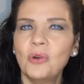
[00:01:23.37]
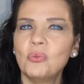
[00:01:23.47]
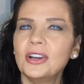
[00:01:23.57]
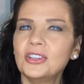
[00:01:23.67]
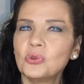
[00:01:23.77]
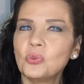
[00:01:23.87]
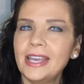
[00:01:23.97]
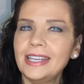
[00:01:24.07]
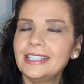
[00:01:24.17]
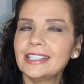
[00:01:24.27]
While you're
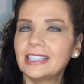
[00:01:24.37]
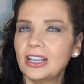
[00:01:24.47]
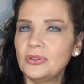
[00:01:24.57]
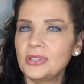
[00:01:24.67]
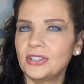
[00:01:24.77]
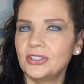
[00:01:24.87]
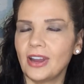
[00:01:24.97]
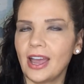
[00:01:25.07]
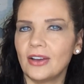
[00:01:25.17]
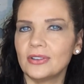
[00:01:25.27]
waiting to close on your
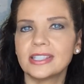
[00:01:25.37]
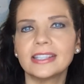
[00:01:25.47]
house,